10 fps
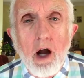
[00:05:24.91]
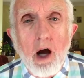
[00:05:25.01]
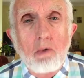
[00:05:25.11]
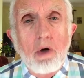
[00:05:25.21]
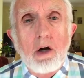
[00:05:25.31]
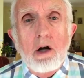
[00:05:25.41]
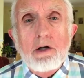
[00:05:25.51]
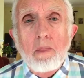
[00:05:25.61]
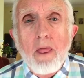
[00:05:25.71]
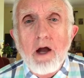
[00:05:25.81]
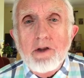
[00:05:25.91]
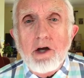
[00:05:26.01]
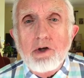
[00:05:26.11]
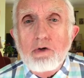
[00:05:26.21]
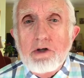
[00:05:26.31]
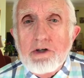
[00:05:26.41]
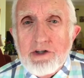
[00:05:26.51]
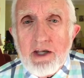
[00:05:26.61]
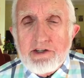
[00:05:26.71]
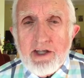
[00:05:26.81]
a world that you
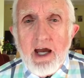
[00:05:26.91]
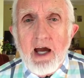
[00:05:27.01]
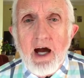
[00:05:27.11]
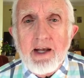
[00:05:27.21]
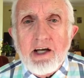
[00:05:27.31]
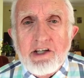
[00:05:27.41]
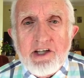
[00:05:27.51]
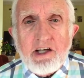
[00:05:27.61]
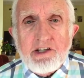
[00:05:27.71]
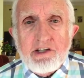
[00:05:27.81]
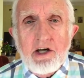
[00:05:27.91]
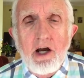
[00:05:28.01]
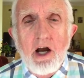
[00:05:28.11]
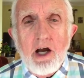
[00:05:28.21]
is there and exists